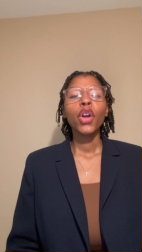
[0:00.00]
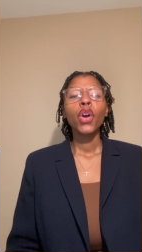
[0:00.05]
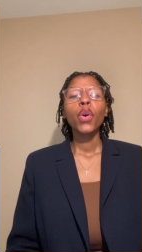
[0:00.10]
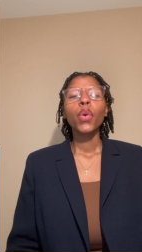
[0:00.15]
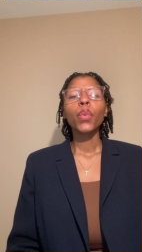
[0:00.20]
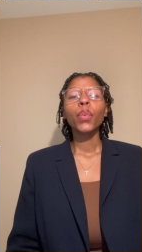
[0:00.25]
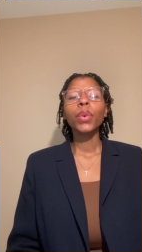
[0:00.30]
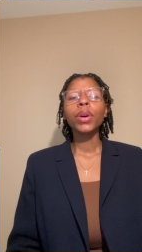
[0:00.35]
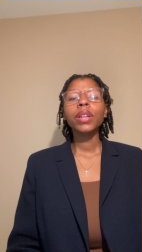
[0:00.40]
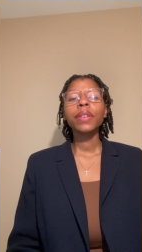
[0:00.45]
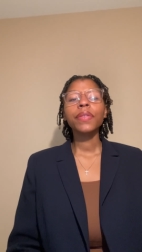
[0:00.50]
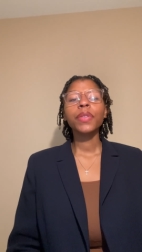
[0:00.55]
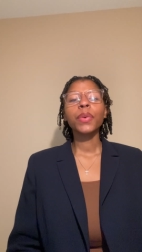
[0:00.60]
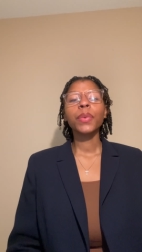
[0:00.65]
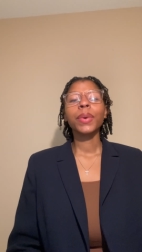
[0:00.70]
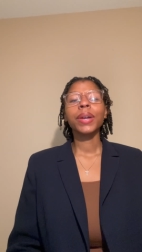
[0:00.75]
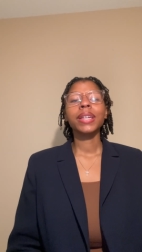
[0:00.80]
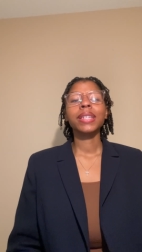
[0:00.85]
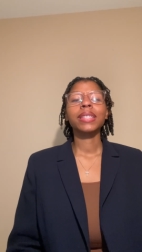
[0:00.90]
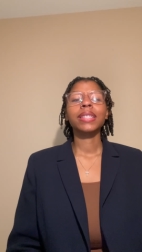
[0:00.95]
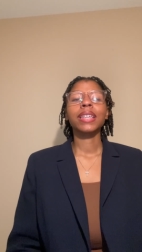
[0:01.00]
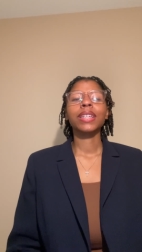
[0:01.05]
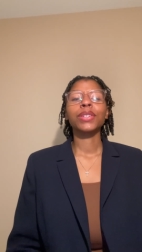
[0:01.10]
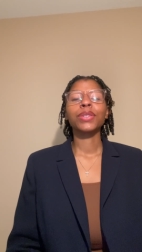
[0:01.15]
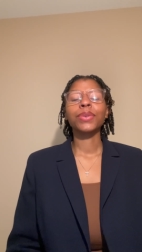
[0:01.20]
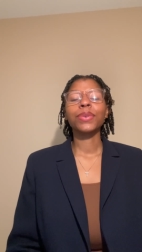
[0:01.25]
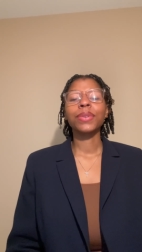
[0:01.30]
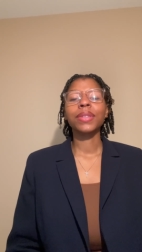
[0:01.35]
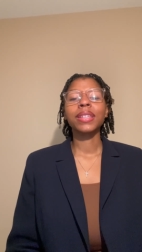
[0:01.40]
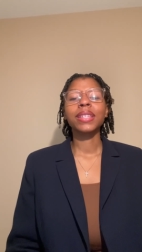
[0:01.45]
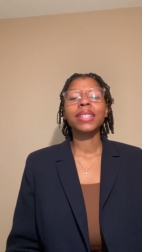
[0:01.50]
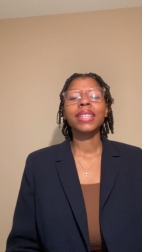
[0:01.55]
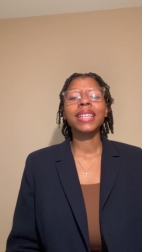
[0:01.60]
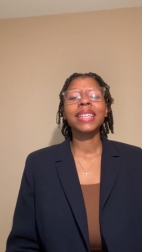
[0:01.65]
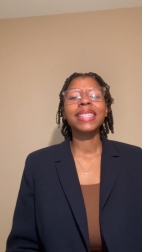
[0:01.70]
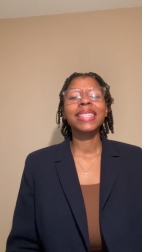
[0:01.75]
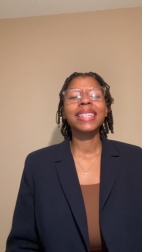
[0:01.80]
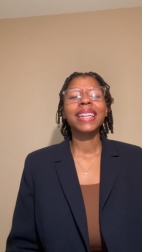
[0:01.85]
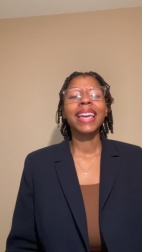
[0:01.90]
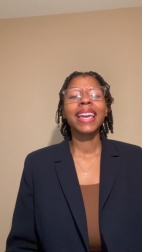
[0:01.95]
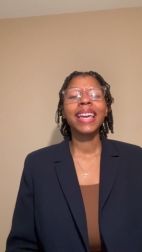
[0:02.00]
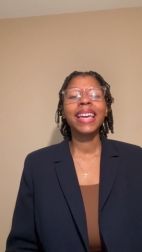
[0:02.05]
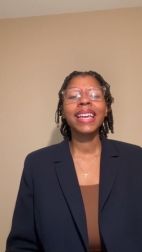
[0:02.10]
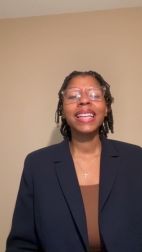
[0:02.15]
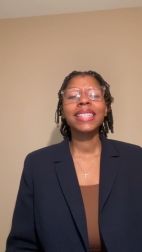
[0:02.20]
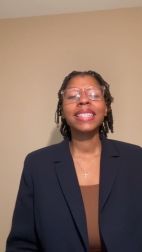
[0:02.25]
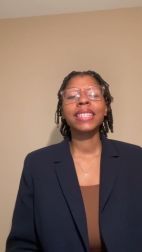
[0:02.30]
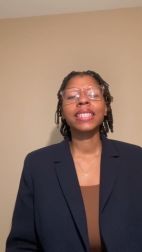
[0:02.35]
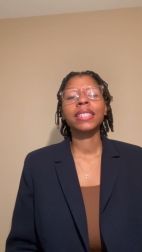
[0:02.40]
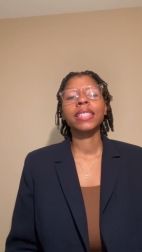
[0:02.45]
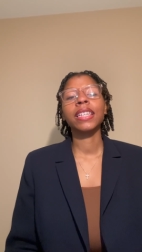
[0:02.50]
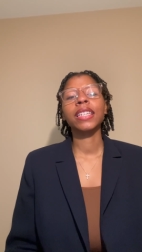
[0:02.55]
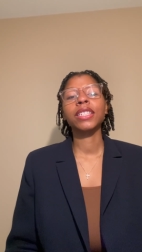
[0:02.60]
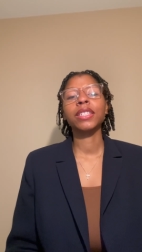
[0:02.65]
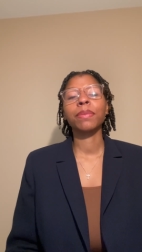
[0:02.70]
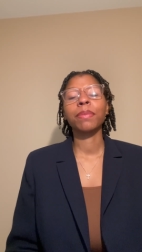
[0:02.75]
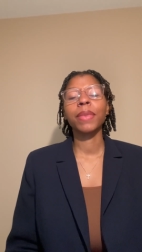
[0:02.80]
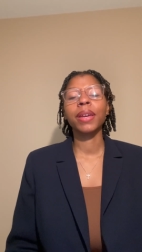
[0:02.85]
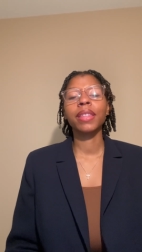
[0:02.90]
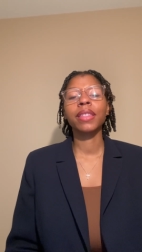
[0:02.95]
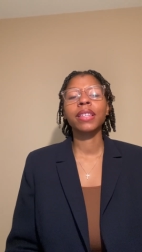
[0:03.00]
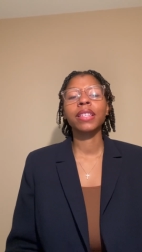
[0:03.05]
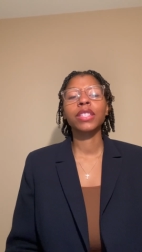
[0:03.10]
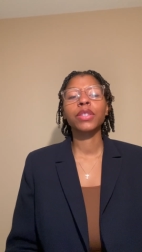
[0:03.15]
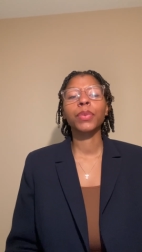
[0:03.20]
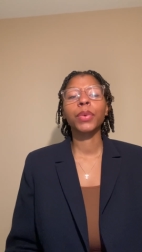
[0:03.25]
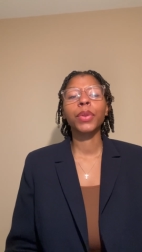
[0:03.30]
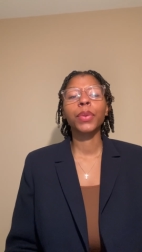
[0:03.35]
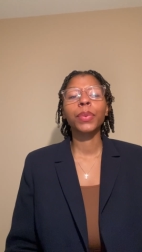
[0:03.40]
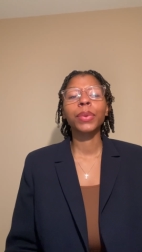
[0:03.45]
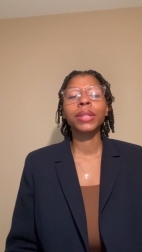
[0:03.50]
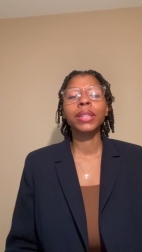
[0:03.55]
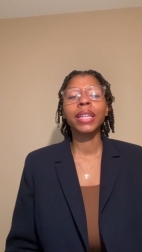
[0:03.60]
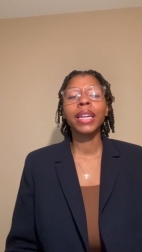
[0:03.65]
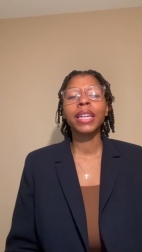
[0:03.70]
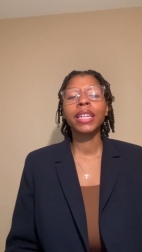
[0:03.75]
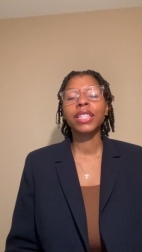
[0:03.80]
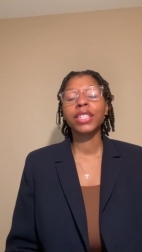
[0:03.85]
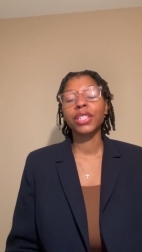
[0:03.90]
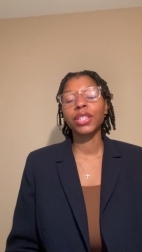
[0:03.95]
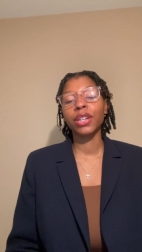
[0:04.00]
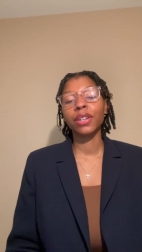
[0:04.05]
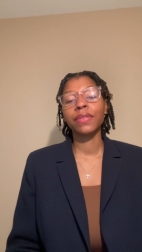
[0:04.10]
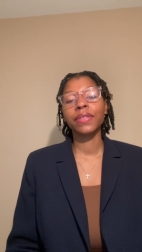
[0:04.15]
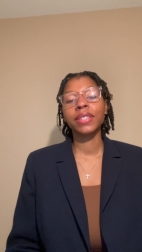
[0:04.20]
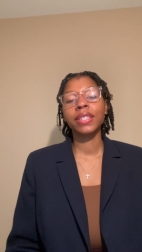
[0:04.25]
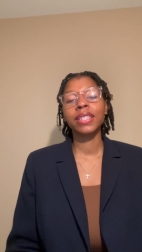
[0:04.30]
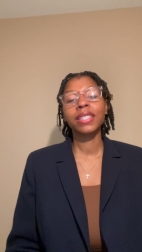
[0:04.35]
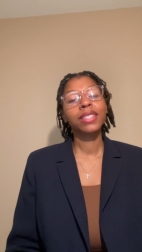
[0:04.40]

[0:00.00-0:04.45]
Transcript: One of the ways they do this is enhancing teaching methods with related services